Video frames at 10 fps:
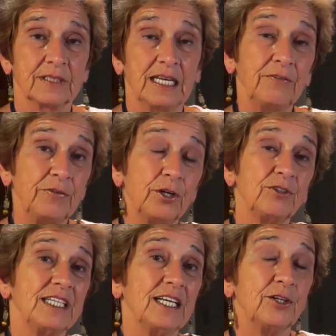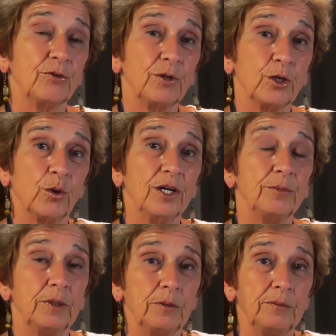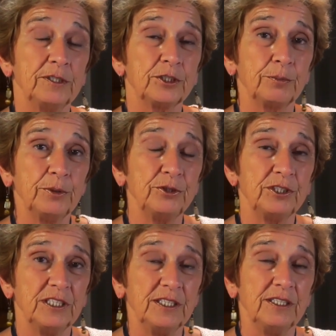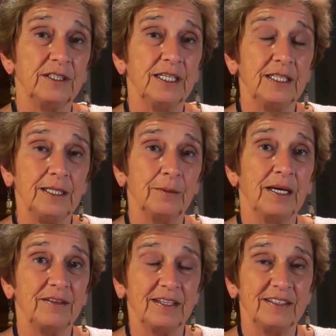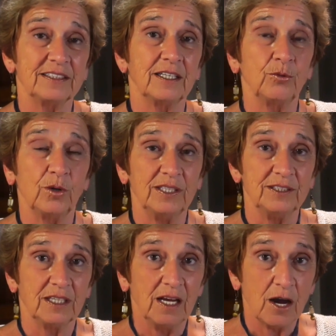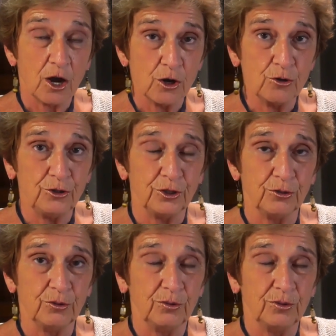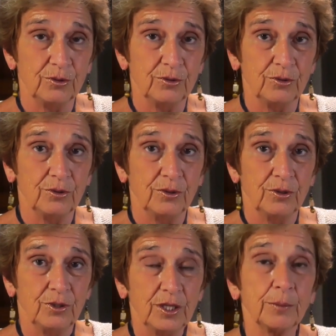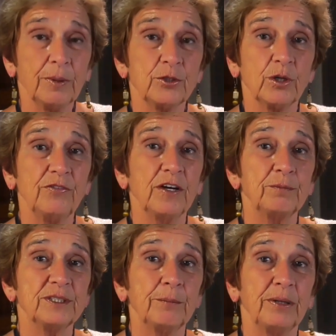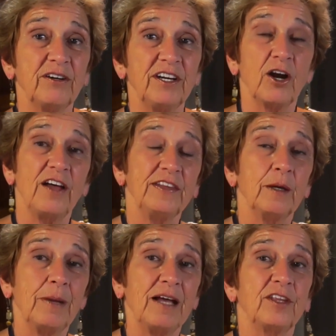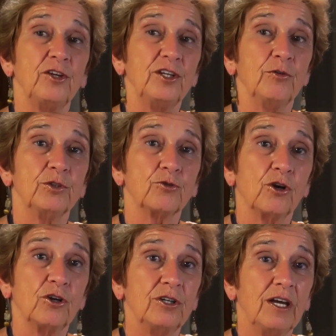And if you don't take your required minimum distribution in the amount that is otherwise owed you, you have to pay a 25% penalty on the amount that you didn't withdraw.